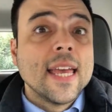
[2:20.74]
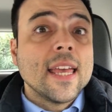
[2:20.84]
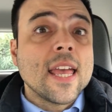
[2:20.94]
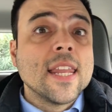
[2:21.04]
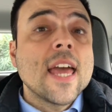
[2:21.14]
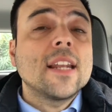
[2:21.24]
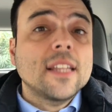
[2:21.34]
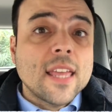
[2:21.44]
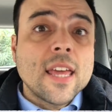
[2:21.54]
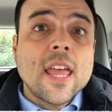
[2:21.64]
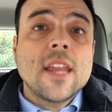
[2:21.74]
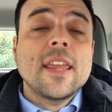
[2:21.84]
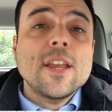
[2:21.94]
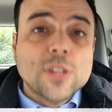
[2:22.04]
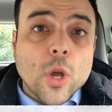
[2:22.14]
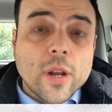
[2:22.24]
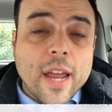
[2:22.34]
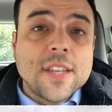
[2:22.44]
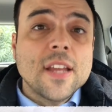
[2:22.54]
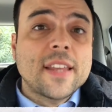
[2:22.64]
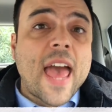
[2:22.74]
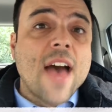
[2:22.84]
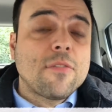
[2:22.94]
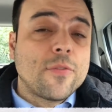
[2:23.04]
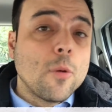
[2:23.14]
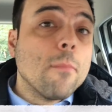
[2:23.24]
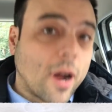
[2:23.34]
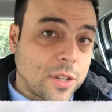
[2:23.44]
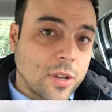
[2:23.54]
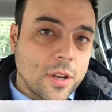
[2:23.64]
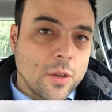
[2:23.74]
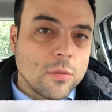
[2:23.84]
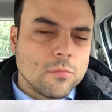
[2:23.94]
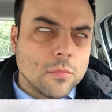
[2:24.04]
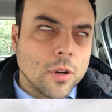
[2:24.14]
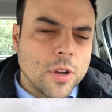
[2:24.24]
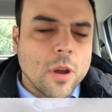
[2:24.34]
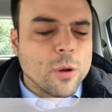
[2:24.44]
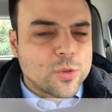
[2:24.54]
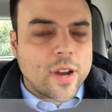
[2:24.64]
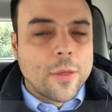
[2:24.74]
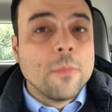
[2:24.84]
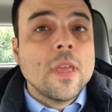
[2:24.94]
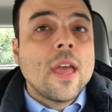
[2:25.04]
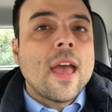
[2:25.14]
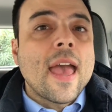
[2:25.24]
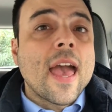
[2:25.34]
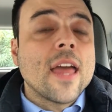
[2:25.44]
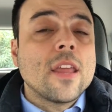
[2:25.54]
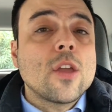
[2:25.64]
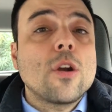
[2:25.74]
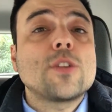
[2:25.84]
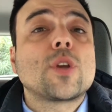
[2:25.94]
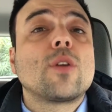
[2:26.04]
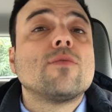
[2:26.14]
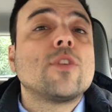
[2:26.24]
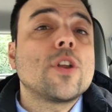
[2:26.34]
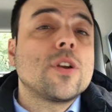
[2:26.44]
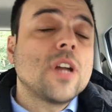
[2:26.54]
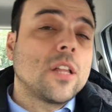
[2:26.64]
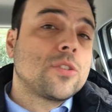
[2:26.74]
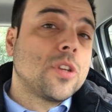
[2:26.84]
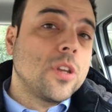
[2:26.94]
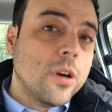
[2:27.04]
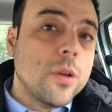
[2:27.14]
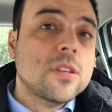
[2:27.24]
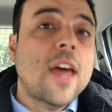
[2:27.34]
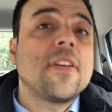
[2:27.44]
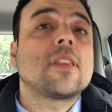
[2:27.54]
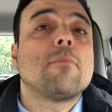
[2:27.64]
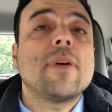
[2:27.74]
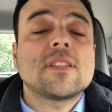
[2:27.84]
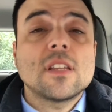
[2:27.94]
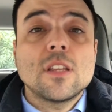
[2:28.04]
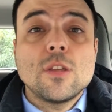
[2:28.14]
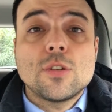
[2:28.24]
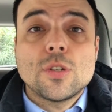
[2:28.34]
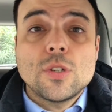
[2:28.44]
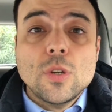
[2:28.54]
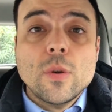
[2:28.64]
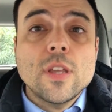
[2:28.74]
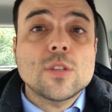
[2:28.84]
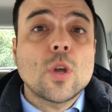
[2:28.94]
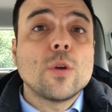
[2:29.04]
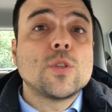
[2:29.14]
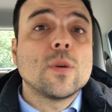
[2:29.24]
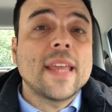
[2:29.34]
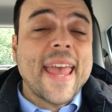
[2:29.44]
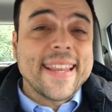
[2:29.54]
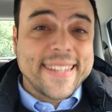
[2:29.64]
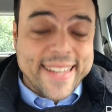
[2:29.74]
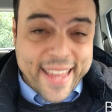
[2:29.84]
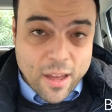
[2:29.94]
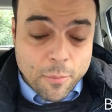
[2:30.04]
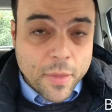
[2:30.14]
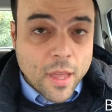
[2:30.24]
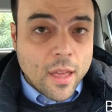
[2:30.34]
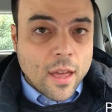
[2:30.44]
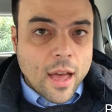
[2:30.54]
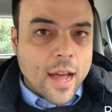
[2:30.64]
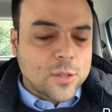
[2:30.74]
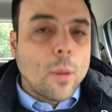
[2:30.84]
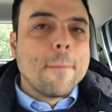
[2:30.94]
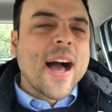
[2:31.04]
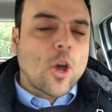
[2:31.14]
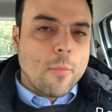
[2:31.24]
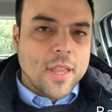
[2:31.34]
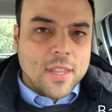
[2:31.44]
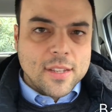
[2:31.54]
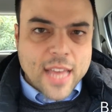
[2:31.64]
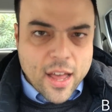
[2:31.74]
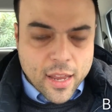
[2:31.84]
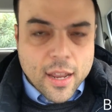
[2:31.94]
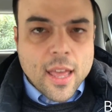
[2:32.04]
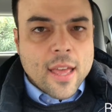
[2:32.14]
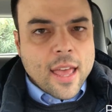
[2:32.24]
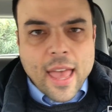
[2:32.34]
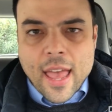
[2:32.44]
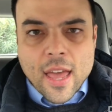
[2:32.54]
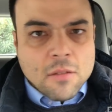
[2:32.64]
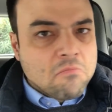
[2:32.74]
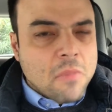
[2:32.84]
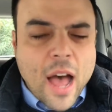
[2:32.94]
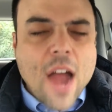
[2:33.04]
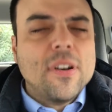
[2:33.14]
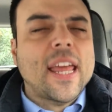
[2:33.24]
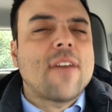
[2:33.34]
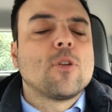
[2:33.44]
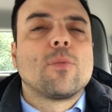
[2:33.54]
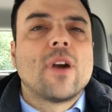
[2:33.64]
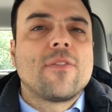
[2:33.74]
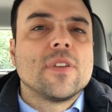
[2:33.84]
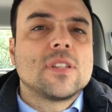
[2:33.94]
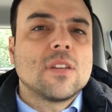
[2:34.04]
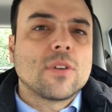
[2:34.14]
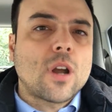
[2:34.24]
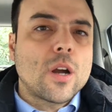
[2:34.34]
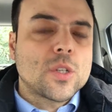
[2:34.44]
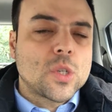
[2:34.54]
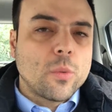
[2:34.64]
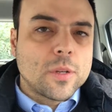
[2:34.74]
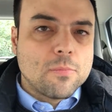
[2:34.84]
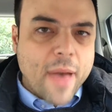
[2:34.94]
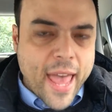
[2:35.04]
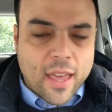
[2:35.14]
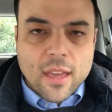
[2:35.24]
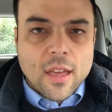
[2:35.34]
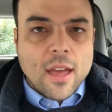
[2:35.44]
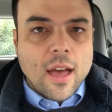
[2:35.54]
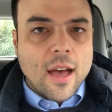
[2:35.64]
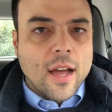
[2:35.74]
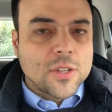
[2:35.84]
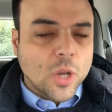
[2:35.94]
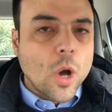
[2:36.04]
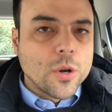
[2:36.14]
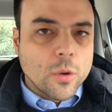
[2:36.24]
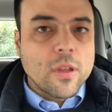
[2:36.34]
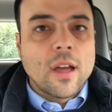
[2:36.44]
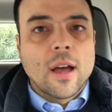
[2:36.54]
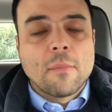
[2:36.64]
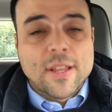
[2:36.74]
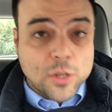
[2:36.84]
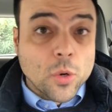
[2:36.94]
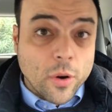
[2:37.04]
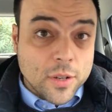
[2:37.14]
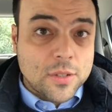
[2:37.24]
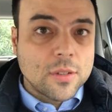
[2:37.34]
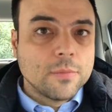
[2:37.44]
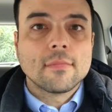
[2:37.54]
In Italy, it is a good idea to have a few bucks on you, or euros rather, and in order to convert your dollars to euros, I think the best thing that you should do is go to an ATM. It's called bancomat in Italian, and I really have no preference in regards to which bank to go to as a tourist.